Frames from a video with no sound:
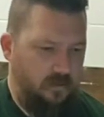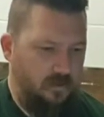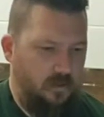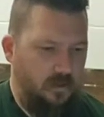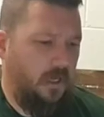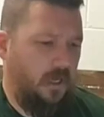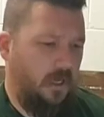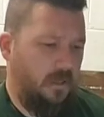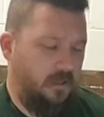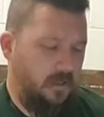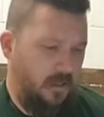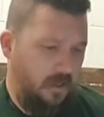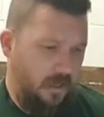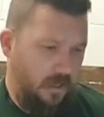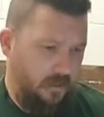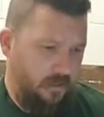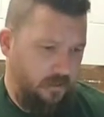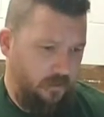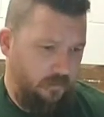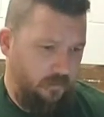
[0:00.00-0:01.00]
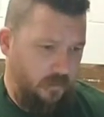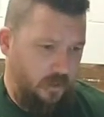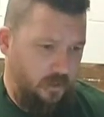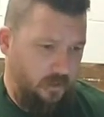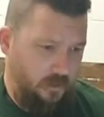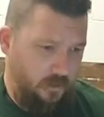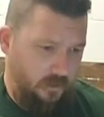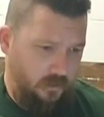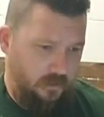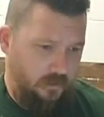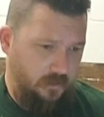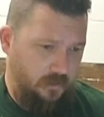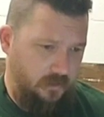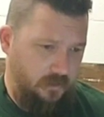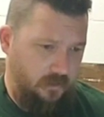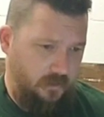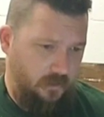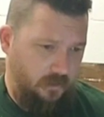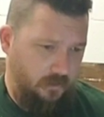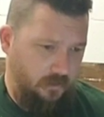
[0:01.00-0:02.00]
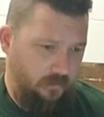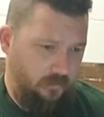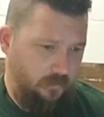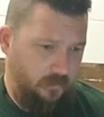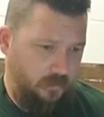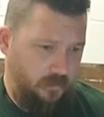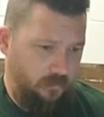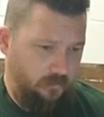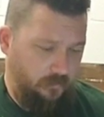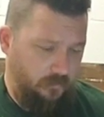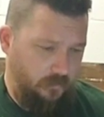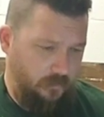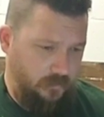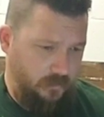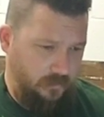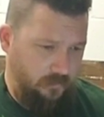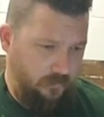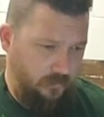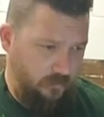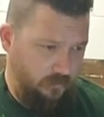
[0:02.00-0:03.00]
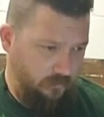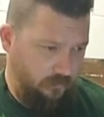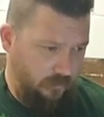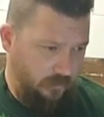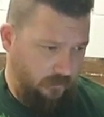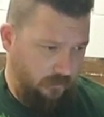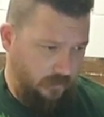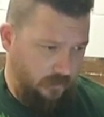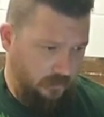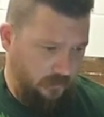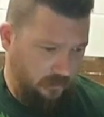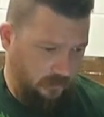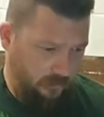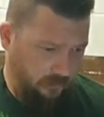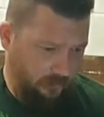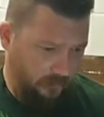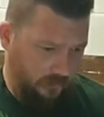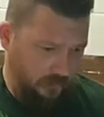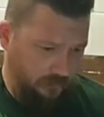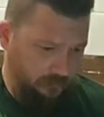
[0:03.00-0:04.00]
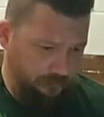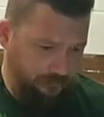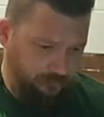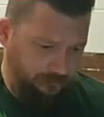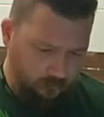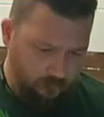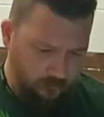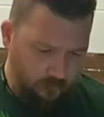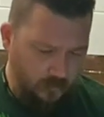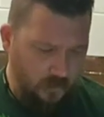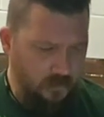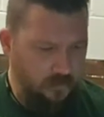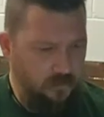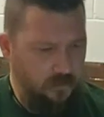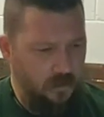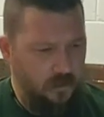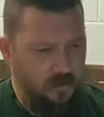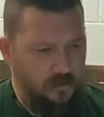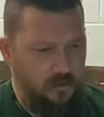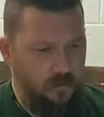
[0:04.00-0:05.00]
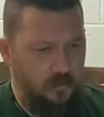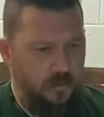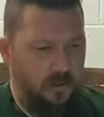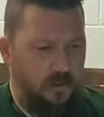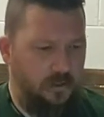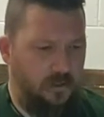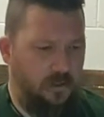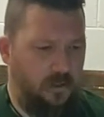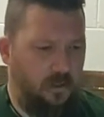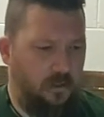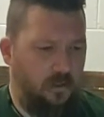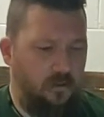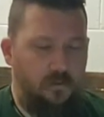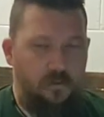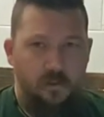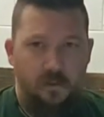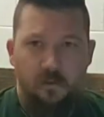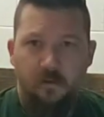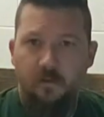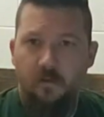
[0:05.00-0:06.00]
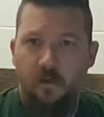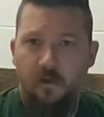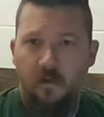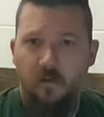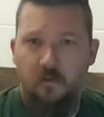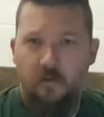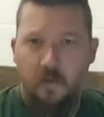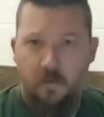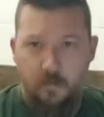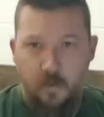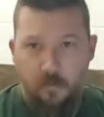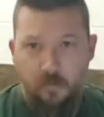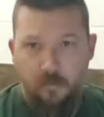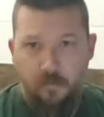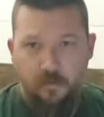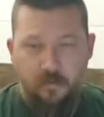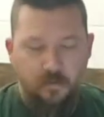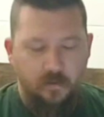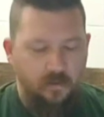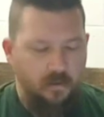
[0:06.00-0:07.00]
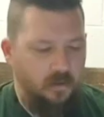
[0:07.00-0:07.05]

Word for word: But and he actually mentions um, the first individual that I'm going to talk about is a Swedish theologian uh, came up with the